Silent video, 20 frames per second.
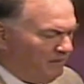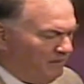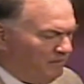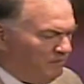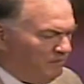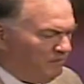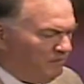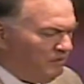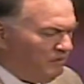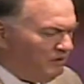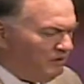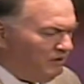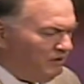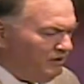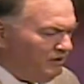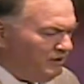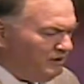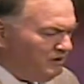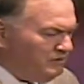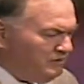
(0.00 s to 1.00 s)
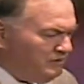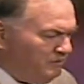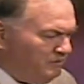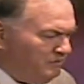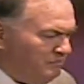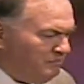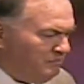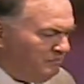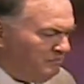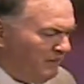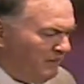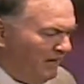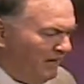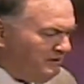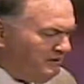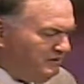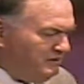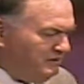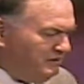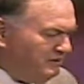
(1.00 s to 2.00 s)
We want to look at some
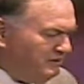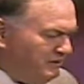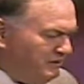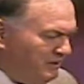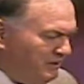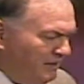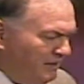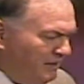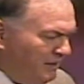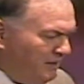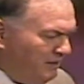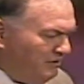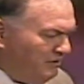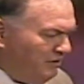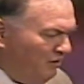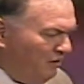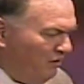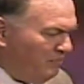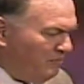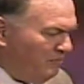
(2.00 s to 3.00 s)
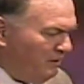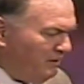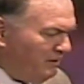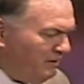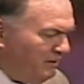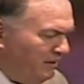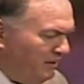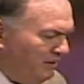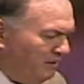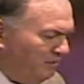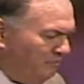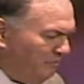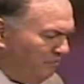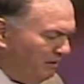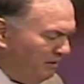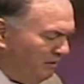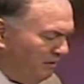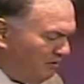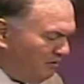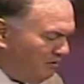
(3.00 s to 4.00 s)
passages today and talk about that in,
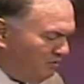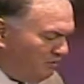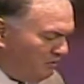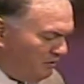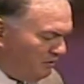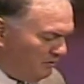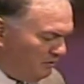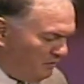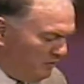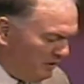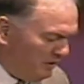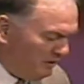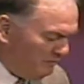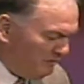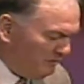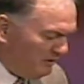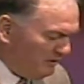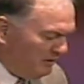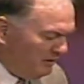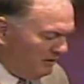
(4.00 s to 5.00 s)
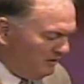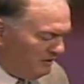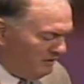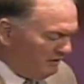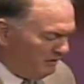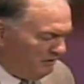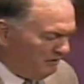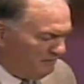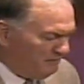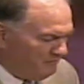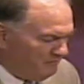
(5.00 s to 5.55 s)
in quite a bit of detail